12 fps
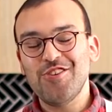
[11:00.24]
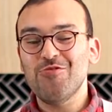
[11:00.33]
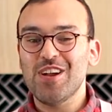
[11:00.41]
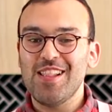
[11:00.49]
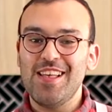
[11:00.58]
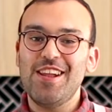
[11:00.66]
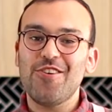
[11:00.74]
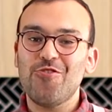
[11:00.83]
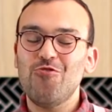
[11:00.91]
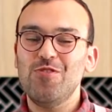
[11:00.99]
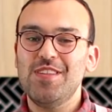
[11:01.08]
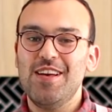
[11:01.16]
you want to let it
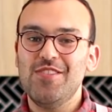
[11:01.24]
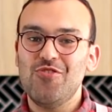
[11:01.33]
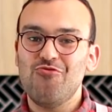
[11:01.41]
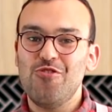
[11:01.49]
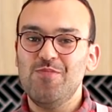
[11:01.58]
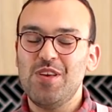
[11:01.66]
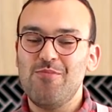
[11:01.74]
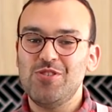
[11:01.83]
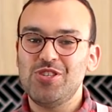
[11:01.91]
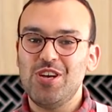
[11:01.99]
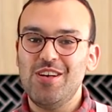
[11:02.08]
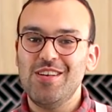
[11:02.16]
cool down to room
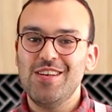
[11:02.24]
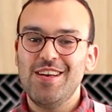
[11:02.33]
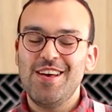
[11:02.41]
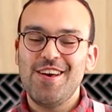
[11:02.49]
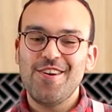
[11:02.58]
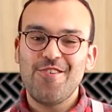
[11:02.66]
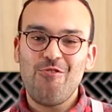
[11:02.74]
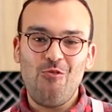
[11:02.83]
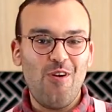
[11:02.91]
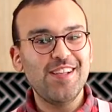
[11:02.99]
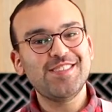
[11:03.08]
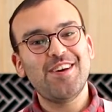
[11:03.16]
temperature.
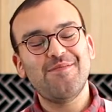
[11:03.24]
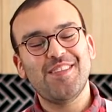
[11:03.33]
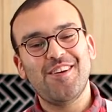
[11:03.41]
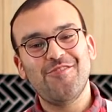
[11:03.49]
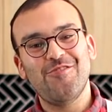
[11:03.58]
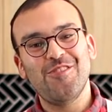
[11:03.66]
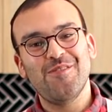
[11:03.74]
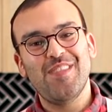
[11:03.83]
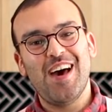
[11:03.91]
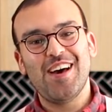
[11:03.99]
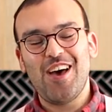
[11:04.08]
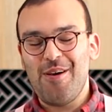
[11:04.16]
Once I've done all of
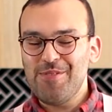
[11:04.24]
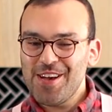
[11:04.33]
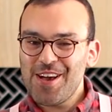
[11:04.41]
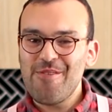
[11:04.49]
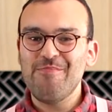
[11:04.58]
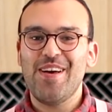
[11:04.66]
that, I'm gonna come